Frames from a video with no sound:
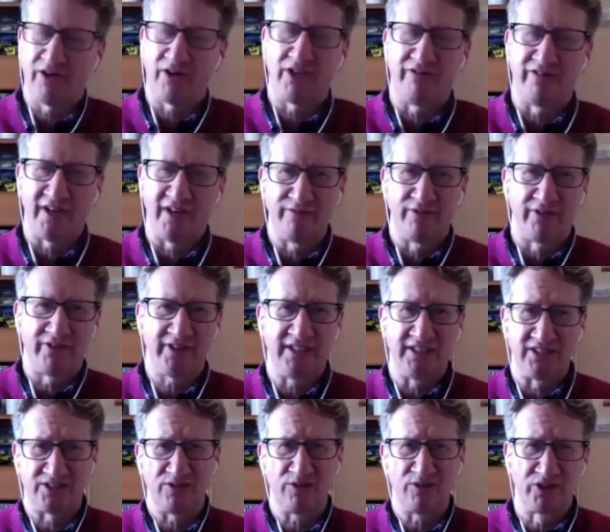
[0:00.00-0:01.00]
your favourite thing,
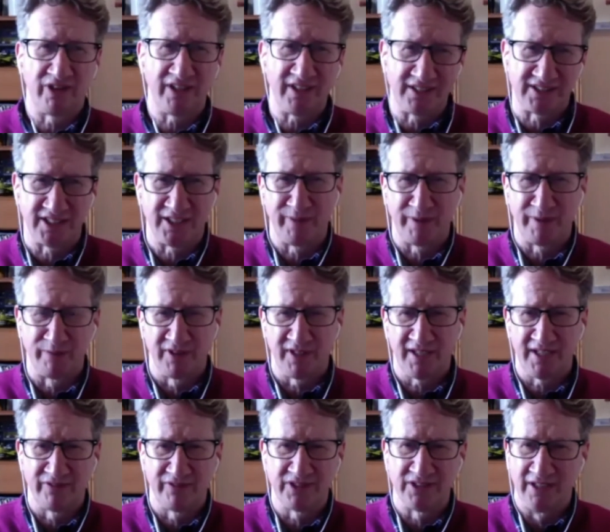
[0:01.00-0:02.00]
it's still great to see people
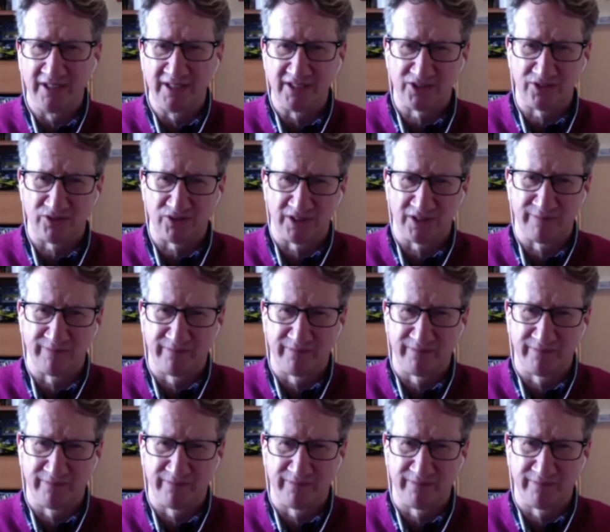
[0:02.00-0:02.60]
live, isn't it? It's such a